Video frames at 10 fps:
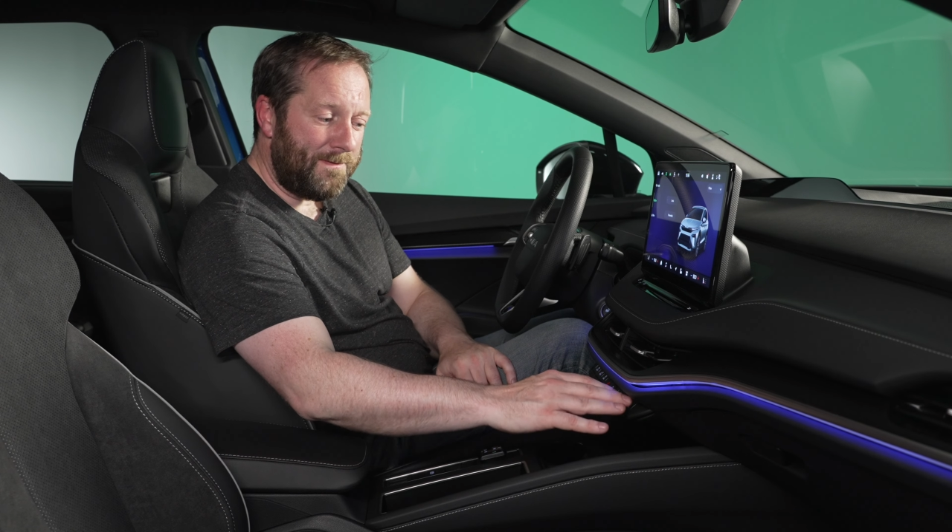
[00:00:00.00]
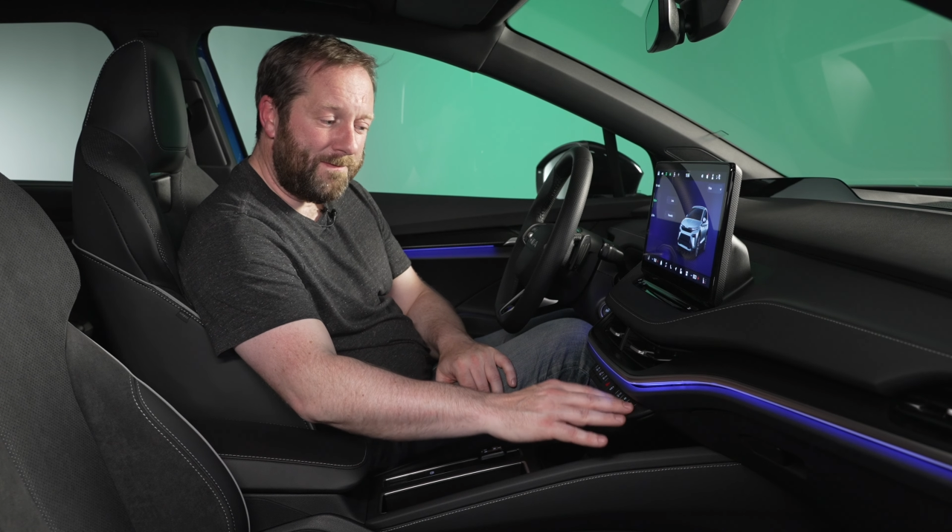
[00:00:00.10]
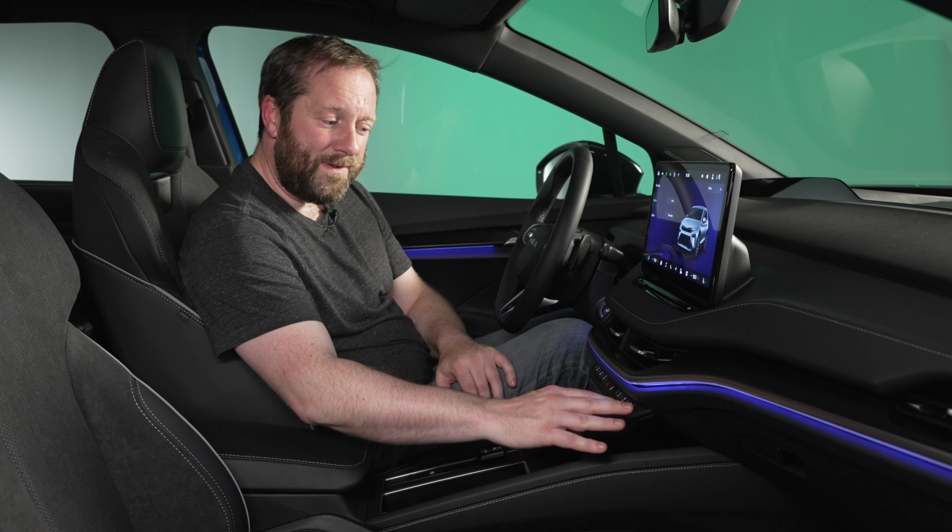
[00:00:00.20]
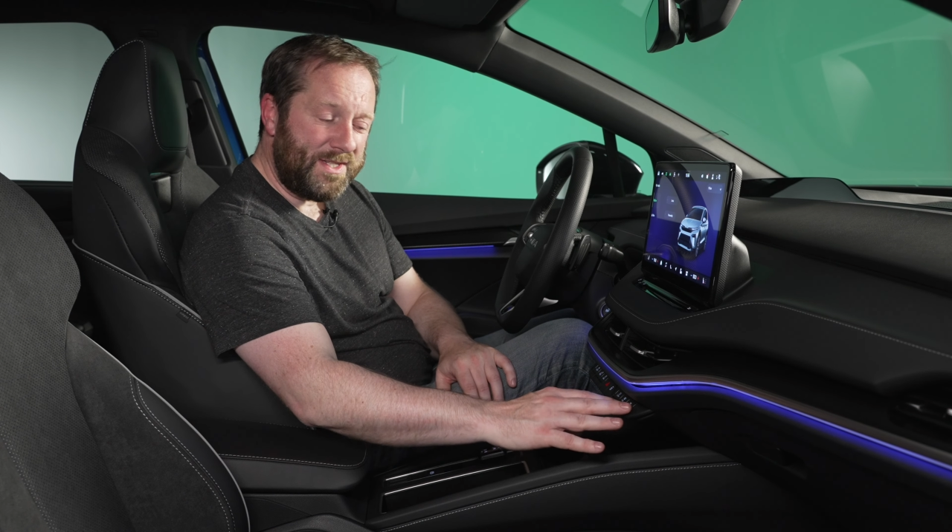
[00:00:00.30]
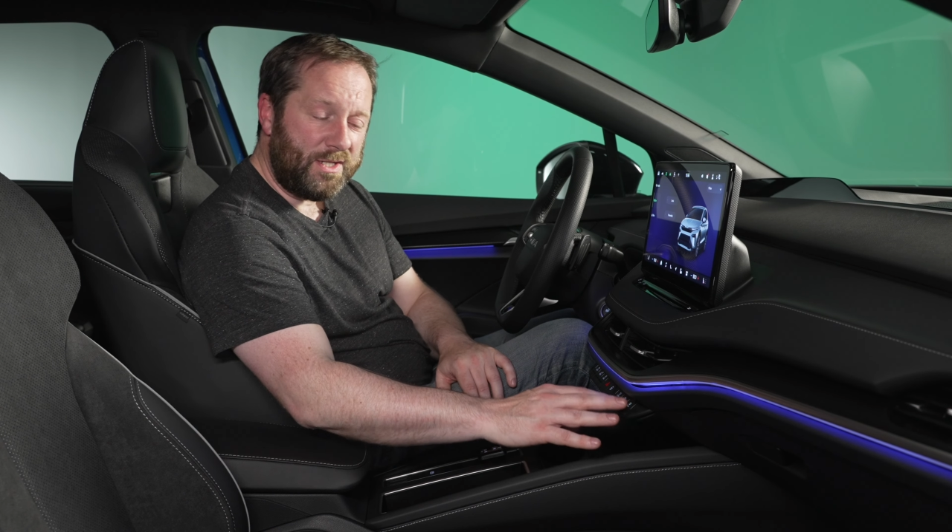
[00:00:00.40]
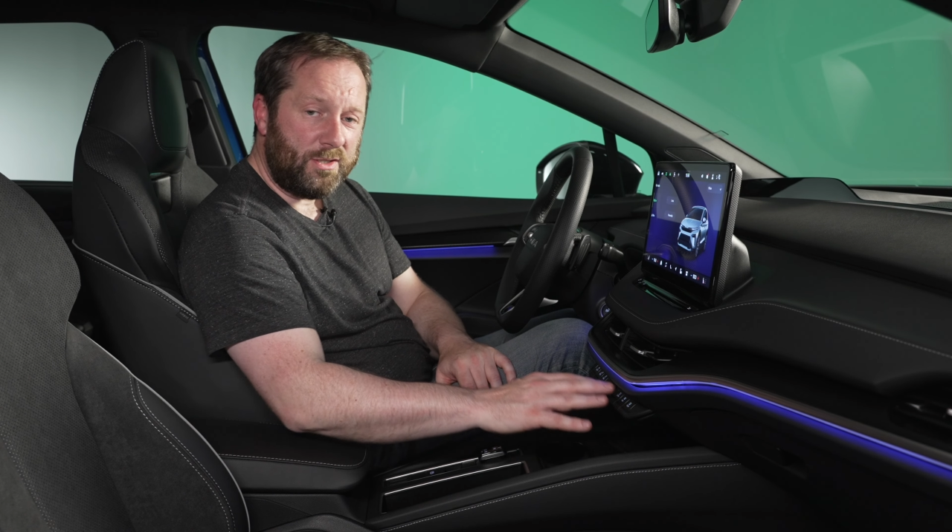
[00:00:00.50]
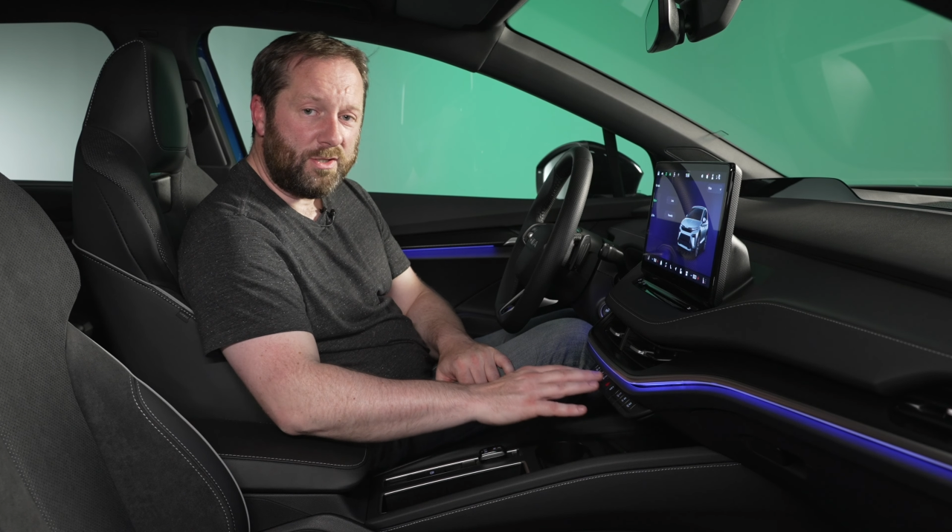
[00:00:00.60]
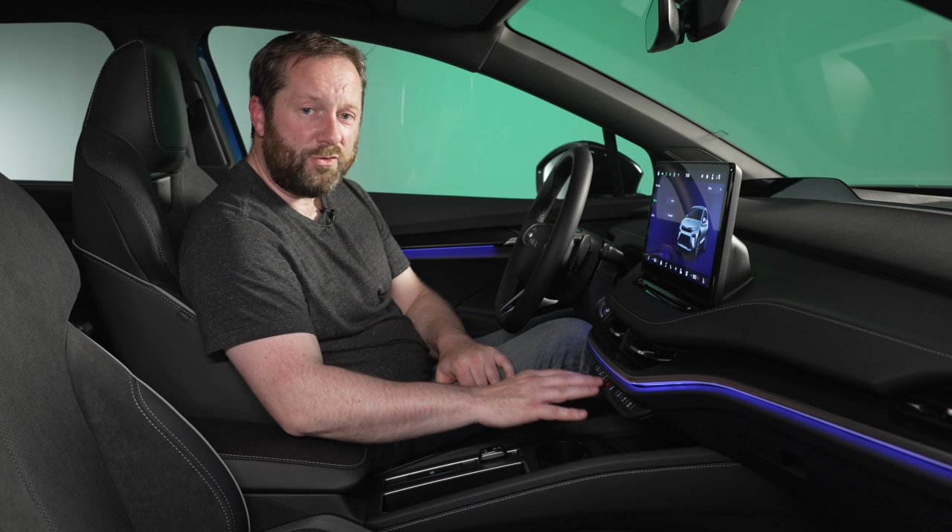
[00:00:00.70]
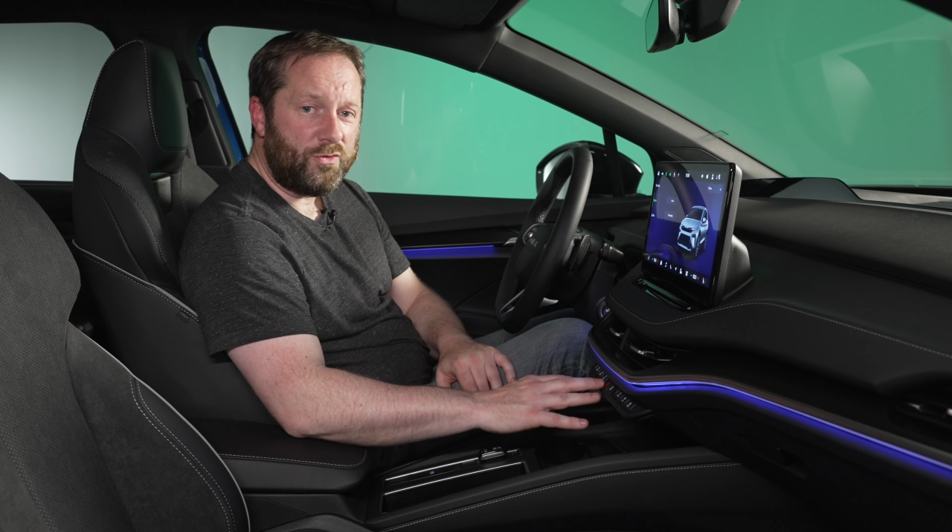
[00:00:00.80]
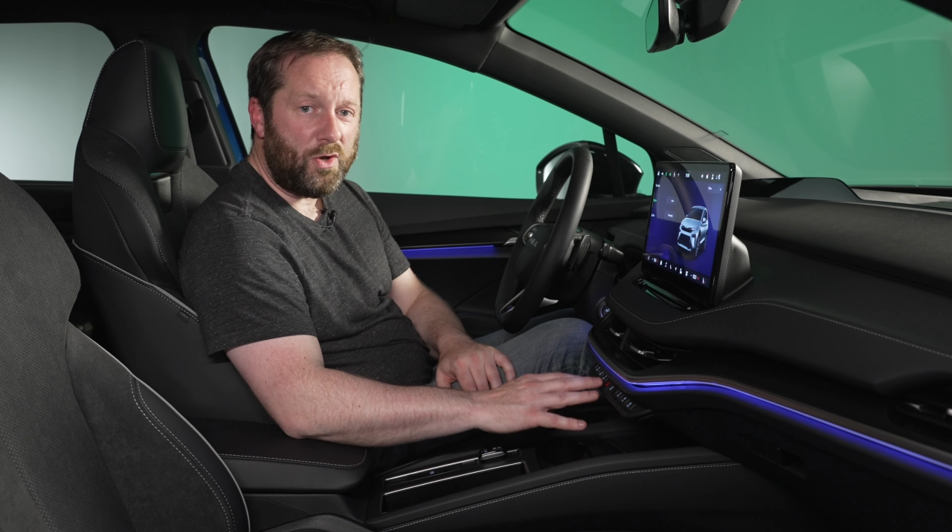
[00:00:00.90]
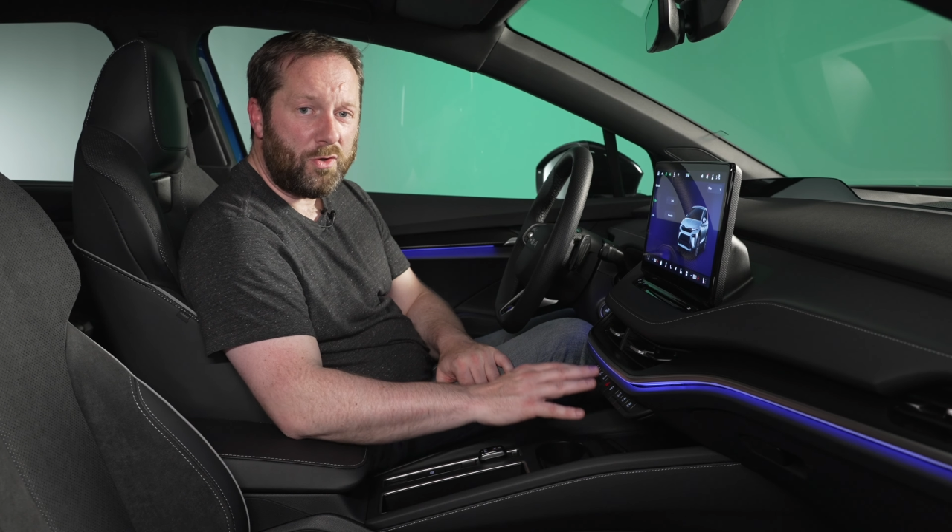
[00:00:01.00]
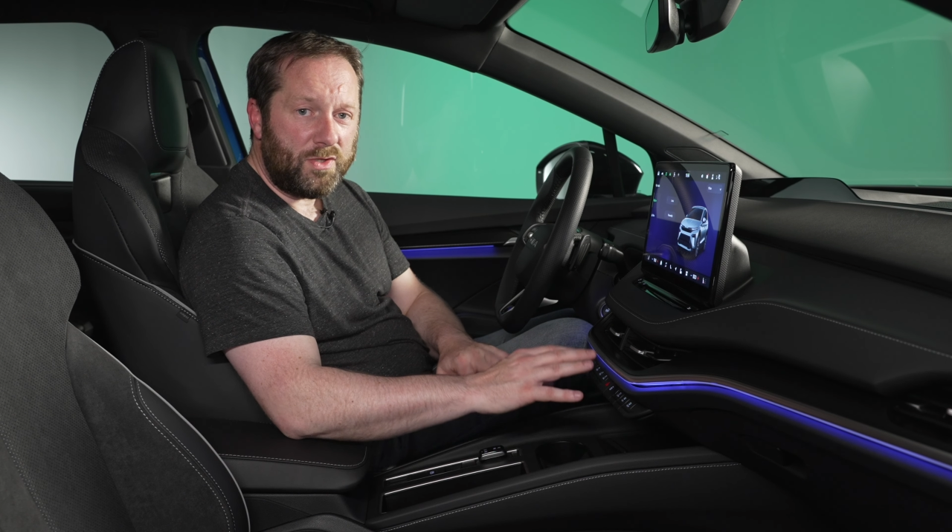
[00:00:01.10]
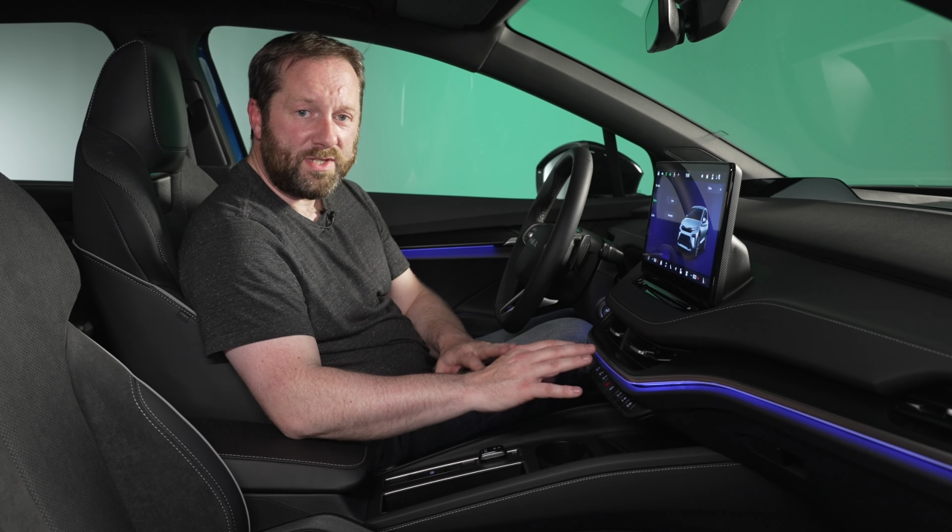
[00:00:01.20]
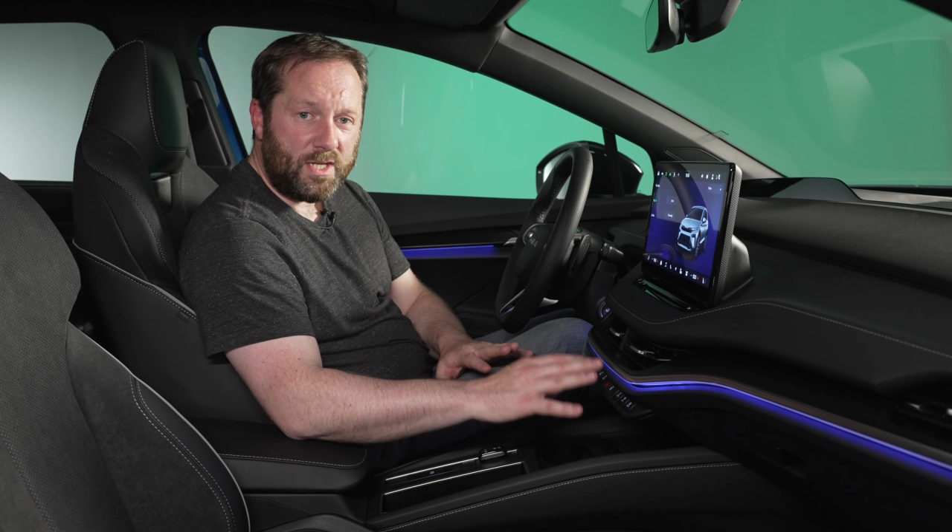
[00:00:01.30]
physical controls